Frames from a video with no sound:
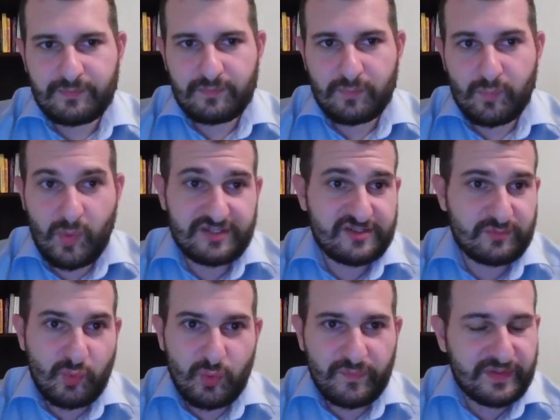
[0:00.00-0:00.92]
must
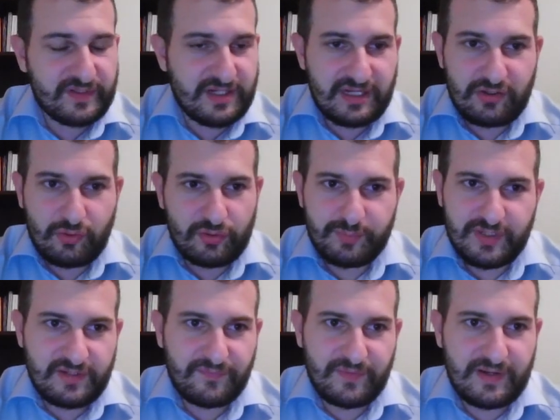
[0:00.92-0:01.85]
move. It cannot be
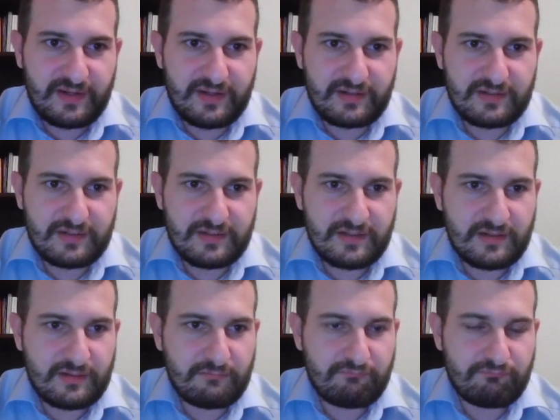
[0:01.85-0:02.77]
defended
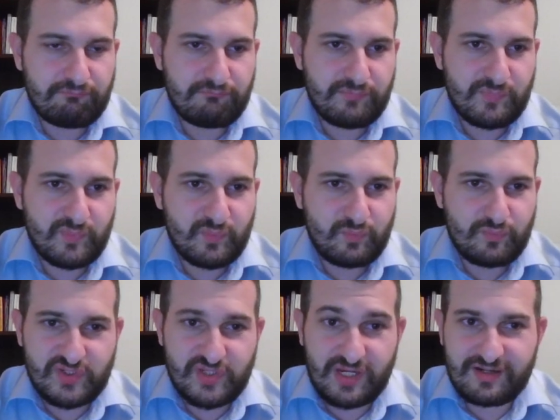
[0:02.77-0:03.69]
a
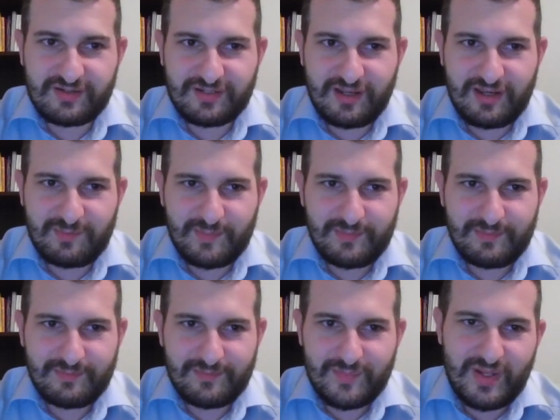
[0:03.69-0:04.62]
second time.
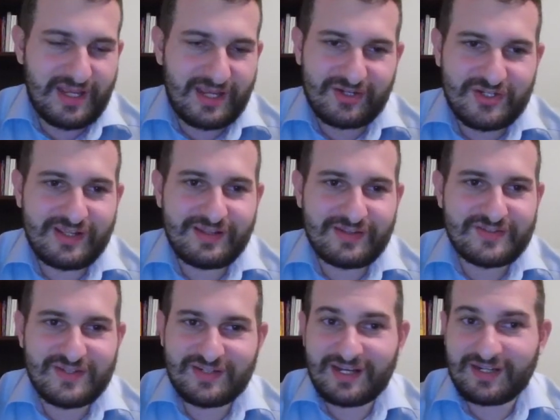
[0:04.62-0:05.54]
and actually it's
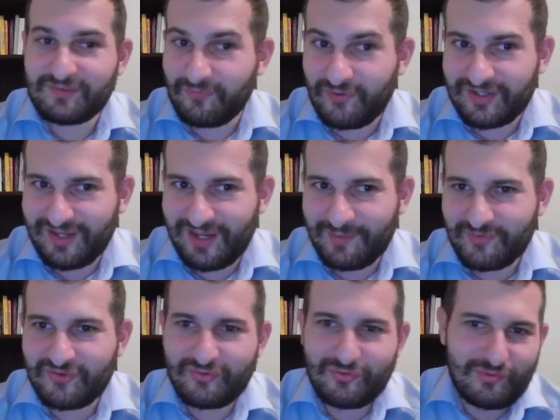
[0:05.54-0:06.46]
attacked 3 times,
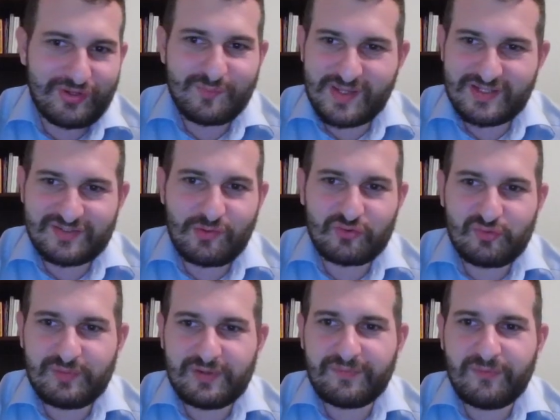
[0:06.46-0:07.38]
so it must go to
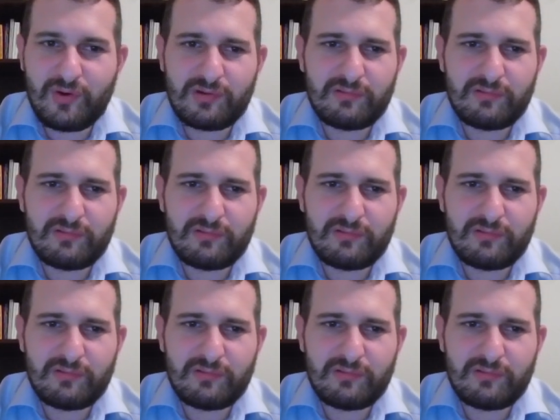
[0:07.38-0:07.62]
b4,